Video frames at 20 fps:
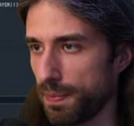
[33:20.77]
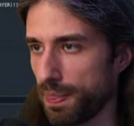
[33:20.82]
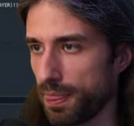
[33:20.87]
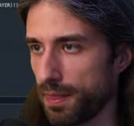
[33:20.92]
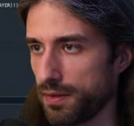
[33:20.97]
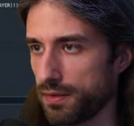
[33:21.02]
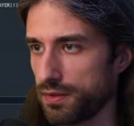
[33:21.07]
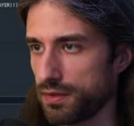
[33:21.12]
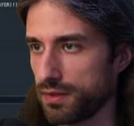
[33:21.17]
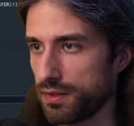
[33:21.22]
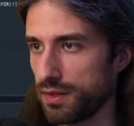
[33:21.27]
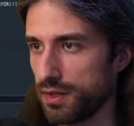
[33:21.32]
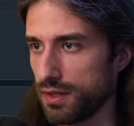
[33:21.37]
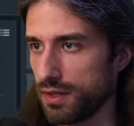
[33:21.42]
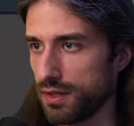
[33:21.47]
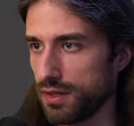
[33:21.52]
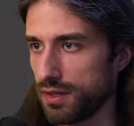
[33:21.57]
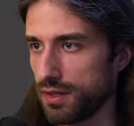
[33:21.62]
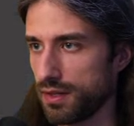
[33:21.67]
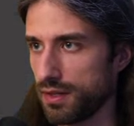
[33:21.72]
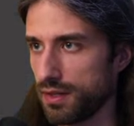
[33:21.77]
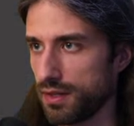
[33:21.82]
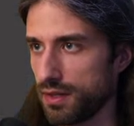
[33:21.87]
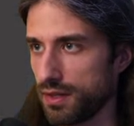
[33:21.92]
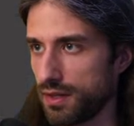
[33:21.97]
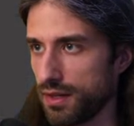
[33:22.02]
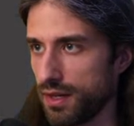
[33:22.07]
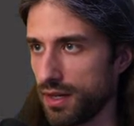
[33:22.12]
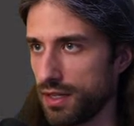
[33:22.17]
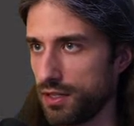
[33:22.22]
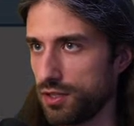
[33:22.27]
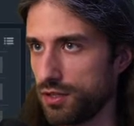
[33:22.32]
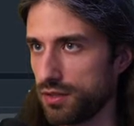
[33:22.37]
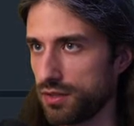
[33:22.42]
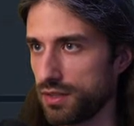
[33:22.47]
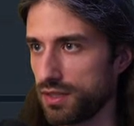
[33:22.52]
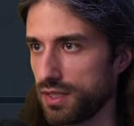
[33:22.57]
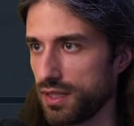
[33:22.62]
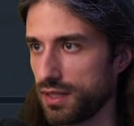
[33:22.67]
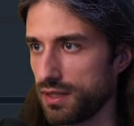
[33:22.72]
But I
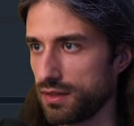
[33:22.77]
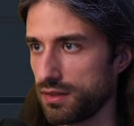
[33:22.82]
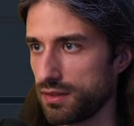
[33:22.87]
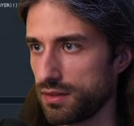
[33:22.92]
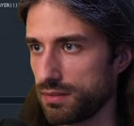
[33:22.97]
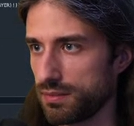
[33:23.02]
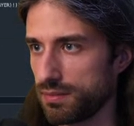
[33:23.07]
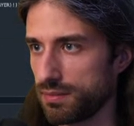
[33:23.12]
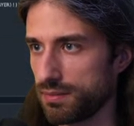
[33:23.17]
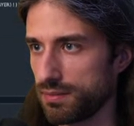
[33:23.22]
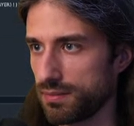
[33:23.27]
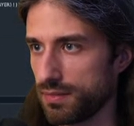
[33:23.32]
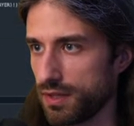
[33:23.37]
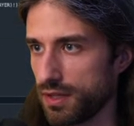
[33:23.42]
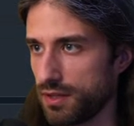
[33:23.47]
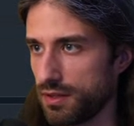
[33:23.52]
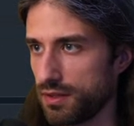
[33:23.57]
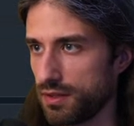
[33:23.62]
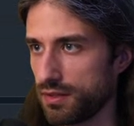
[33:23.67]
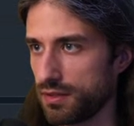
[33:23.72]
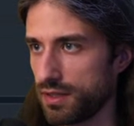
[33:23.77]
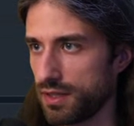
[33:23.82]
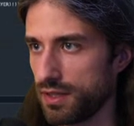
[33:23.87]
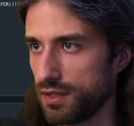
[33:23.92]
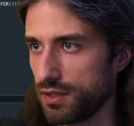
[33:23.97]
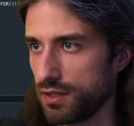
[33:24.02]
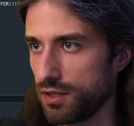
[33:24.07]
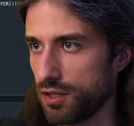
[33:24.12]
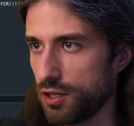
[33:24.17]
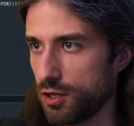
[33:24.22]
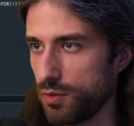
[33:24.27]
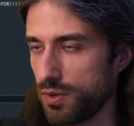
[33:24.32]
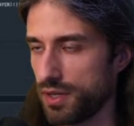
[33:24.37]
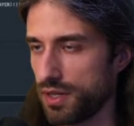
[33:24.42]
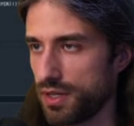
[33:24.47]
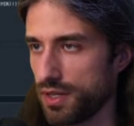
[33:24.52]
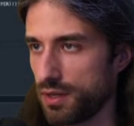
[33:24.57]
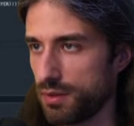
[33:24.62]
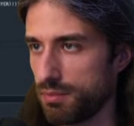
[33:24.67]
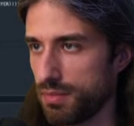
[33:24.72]
just can't understand how I
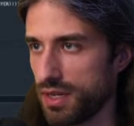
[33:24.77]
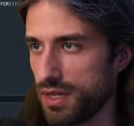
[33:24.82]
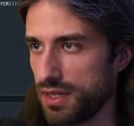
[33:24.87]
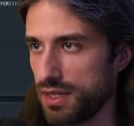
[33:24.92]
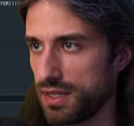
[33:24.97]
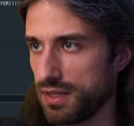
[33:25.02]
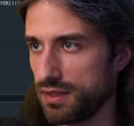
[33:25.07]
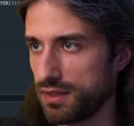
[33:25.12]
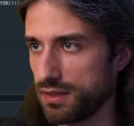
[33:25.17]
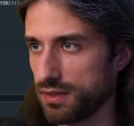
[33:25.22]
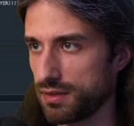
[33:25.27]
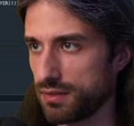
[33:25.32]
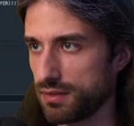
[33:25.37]
can make it